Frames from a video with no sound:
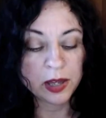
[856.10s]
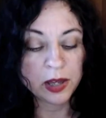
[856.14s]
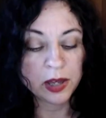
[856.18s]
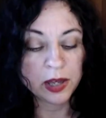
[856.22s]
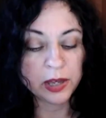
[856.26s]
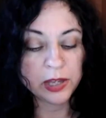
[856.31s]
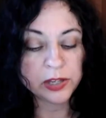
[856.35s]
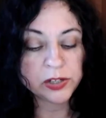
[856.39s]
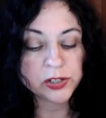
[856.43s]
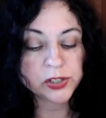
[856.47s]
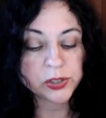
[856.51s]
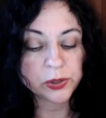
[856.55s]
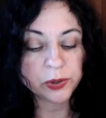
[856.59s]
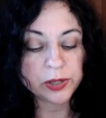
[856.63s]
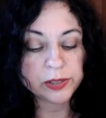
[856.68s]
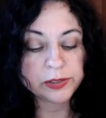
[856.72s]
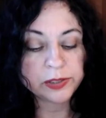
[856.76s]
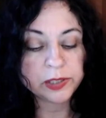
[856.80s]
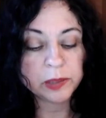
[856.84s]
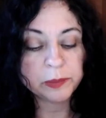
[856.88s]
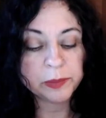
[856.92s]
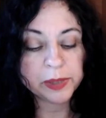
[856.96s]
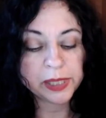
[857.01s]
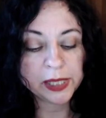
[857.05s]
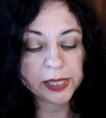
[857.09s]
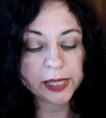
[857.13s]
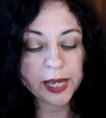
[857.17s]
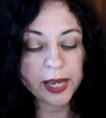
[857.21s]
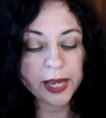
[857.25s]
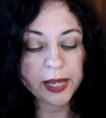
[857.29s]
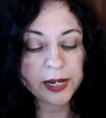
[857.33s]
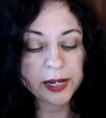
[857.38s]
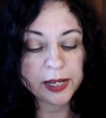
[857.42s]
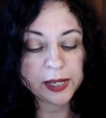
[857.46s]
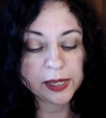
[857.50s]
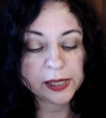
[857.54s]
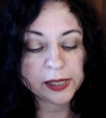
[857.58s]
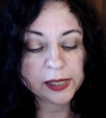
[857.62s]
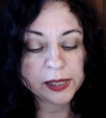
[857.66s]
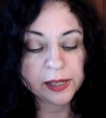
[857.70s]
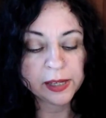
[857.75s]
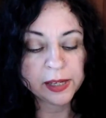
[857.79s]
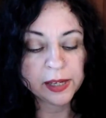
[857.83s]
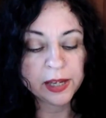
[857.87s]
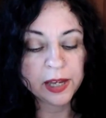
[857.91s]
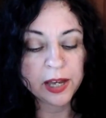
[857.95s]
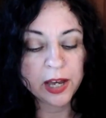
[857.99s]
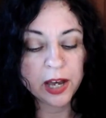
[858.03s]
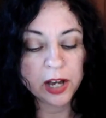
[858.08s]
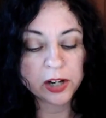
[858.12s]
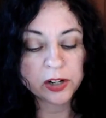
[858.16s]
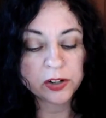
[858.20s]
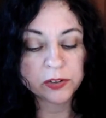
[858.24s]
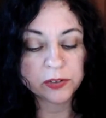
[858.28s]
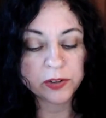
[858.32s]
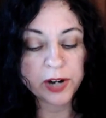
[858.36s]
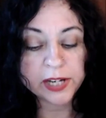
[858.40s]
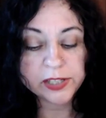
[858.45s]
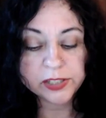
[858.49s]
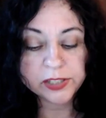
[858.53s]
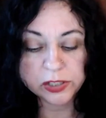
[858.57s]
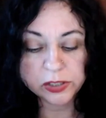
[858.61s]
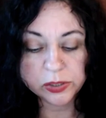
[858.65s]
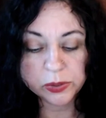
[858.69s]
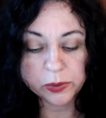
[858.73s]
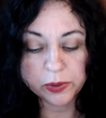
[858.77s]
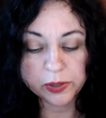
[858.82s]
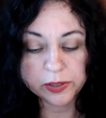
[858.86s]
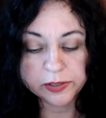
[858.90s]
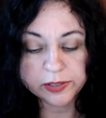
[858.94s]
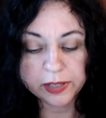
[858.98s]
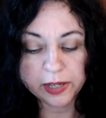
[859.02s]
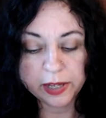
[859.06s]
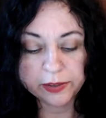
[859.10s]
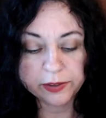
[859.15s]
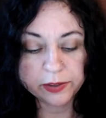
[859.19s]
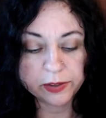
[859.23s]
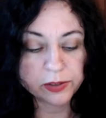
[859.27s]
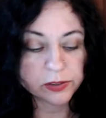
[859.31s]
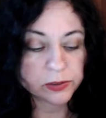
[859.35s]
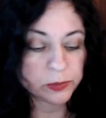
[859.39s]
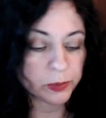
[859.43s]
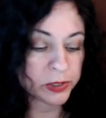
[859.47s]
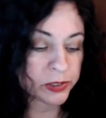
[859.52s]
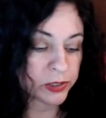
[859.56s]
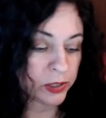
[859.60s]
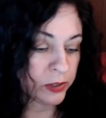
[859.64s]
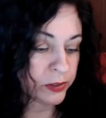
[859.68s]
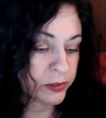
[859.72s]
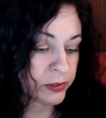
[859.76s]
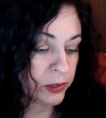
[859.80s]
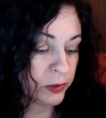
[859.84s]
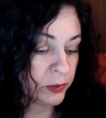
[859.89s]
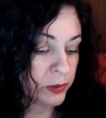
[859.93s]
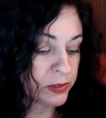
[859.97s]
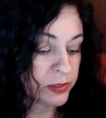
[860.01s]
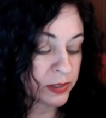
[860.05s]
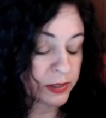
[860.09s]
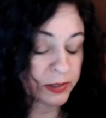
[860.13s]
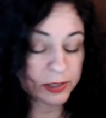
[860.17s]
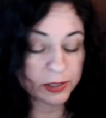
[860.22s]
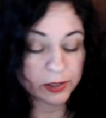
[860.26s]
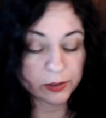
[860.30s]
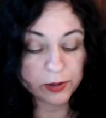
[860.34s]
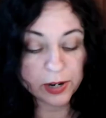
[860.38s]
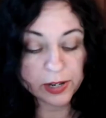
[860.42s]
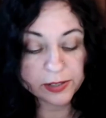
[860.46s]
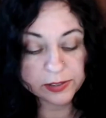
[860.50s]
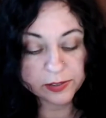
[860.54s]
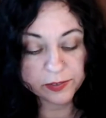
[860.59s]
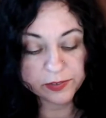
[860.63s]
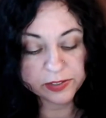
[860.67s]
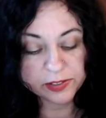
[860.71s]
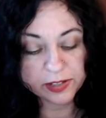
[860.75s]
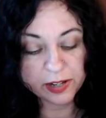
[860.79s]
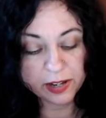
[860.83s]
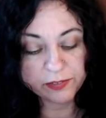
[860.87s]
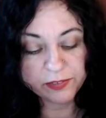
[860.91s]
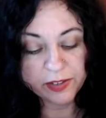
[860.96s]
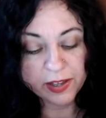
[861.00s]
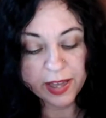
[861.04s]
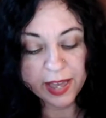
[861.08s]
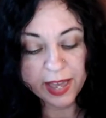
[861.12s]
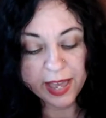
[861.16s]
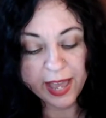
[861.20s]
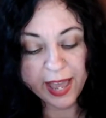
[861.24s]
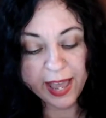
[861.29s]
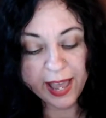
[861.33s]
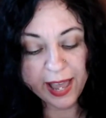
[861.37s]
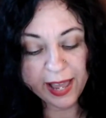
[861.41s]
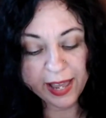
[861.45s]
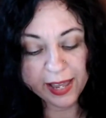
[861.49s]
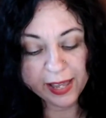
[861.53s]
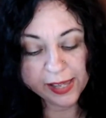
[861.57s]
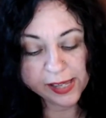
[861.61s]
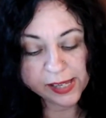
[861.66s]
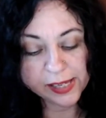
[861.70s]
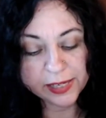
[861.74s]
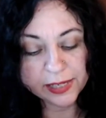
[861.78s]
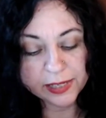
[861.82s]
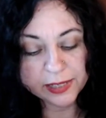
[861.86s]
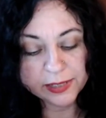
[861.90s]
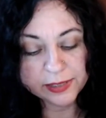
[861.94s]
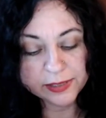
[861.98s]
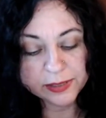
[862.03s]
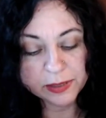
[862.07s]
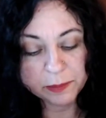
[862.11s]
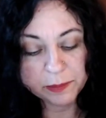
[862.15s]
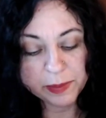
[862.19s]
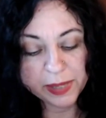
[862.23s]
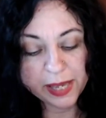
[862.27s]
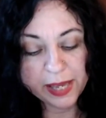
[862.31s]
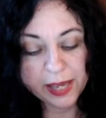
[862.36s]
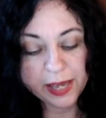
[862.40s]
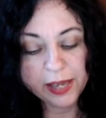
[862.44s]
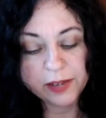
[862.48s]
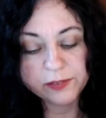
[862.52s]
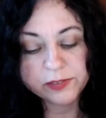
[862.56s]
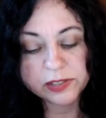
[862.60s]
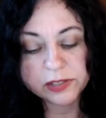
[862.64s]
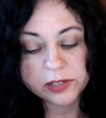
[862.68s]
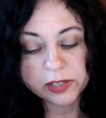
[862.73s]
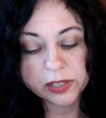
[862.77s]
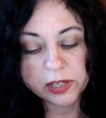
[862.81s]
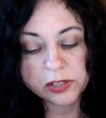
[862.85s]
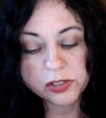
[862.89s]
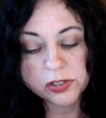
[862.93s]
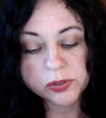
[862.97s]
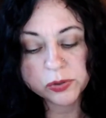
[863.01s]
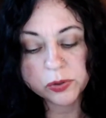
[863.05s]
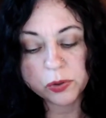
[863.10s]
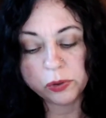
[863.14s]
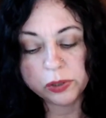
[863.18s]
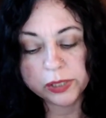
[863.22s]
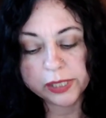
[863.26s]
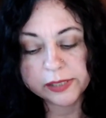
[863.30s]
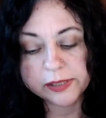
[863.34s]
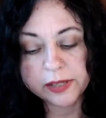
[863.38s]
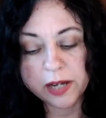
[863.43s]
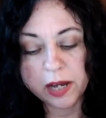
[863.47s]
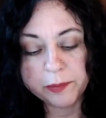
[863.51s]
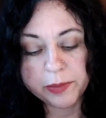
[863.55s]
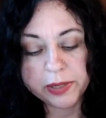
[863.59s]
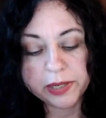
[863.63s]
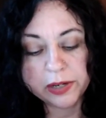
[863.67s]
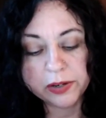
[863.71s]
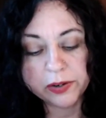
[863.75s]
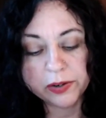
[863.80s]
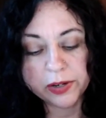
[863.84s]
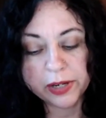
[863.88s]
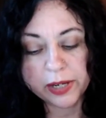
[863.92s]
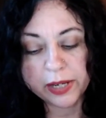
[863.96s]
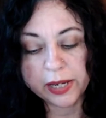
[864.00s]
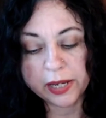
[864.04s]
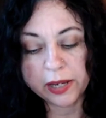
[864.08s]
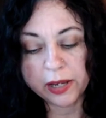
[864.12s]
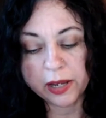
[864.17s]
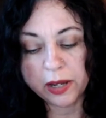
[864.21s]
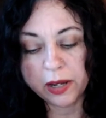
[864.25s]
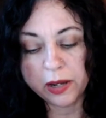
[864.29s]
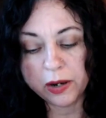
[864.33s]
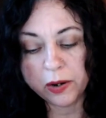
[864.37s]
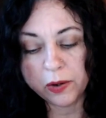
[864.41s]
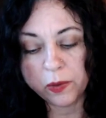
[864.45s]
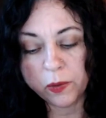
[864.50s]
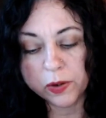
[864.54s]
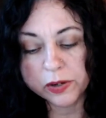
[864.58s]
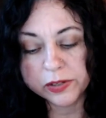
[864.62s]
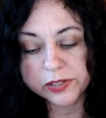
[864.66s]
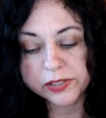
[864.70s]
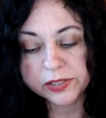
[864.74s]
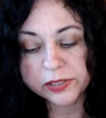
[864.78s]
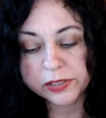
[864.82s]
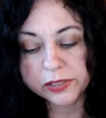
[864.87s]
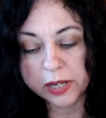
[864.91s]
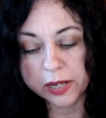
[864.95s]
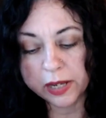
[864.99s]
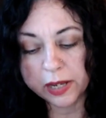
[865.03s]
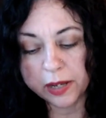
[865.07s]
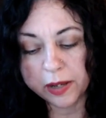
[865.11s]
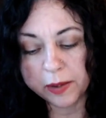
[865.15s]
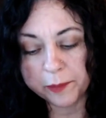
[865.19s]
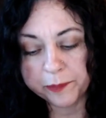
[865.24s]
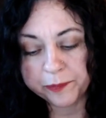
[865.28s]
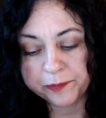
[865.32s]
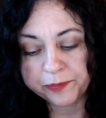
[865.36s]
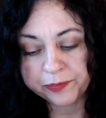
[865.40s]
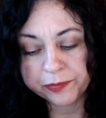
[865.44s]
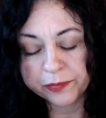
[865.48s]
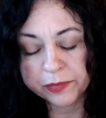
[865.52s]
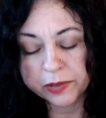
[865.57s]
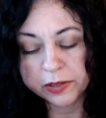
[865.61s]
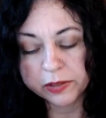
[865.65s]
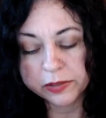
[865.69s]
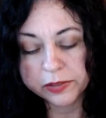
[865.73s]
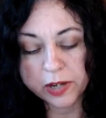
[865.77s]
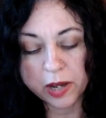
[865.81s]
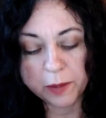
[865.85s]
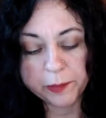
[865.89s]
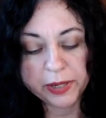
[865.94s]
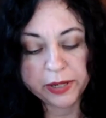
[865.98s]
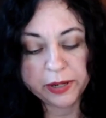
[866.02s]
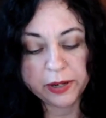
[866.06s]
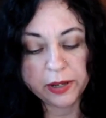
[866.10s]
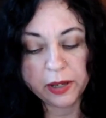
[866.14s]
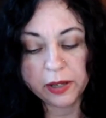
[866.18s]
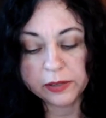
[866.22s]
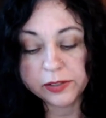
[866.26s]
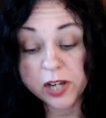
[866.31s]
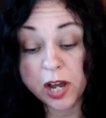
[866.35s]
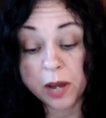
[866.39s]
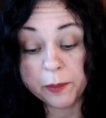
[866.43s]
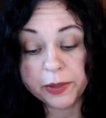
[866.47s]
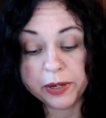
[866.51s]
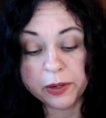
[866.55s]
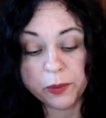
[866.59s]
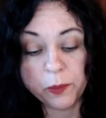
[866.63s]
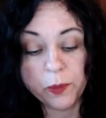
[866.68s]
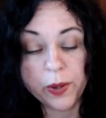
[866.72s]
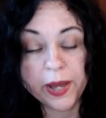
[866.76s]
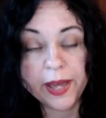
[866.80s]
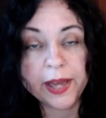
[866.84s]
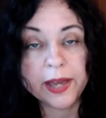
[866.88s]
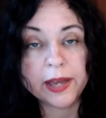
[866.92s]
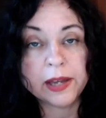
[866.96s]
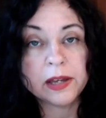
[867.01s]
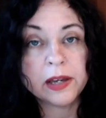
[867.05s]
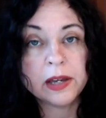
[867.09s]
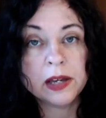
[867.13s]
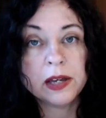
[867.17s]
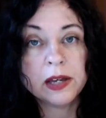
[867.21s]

enjoys humiliating, aggression towards others, which also is in the aggressive stuff, and behaves in a controlling, domineering, uh, or um, domin- a dominant way